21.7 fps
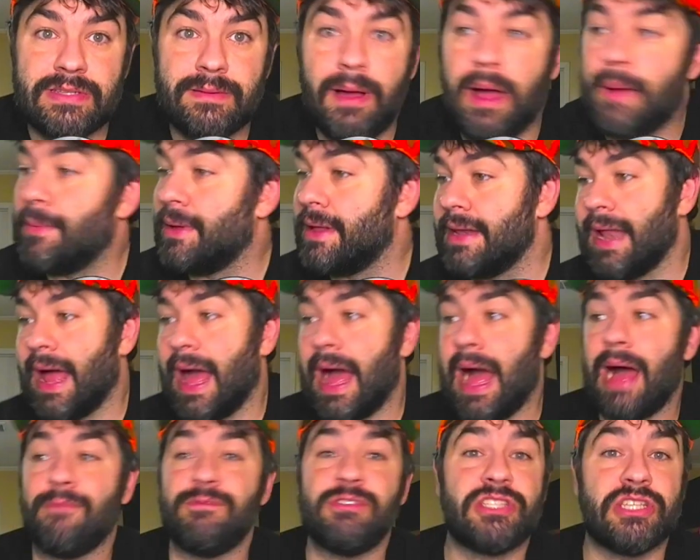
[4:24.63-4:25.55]
I mean,
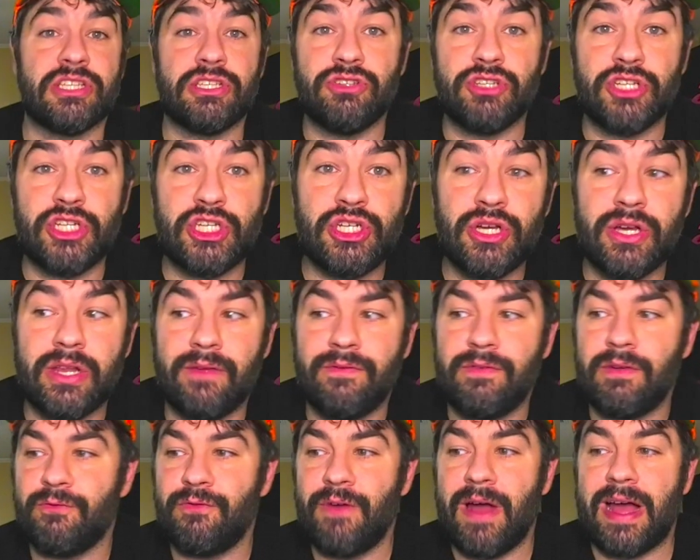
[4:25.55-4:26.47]
obviously you should if
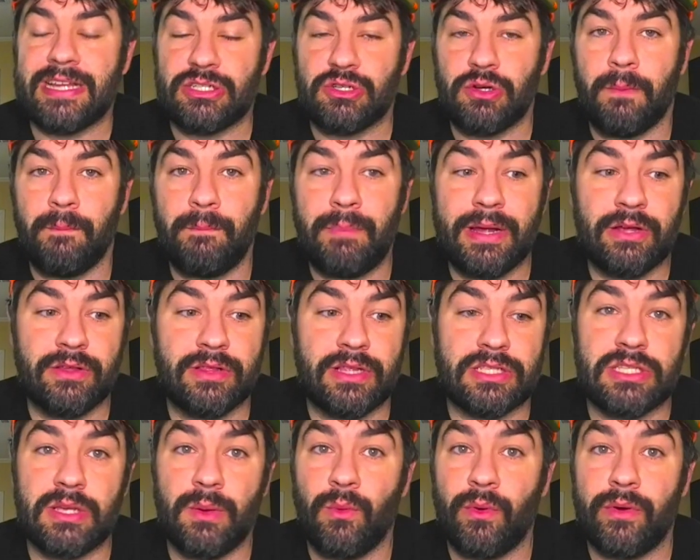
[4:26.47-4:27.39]
you're faster and bigger than
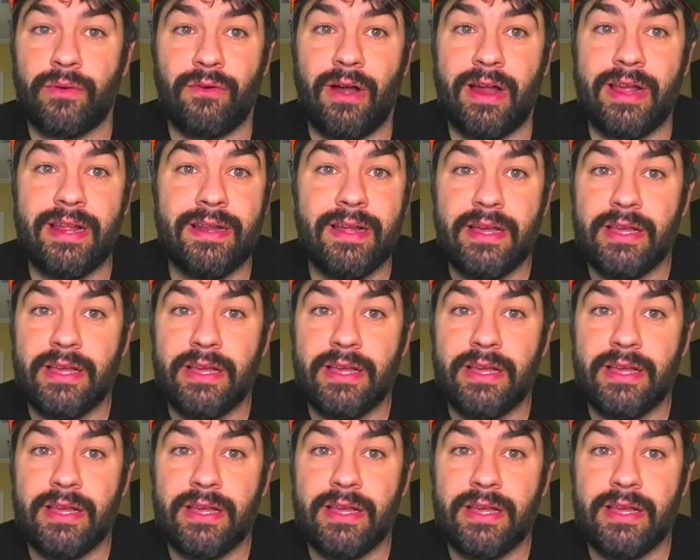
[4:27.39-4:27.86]
someone, right?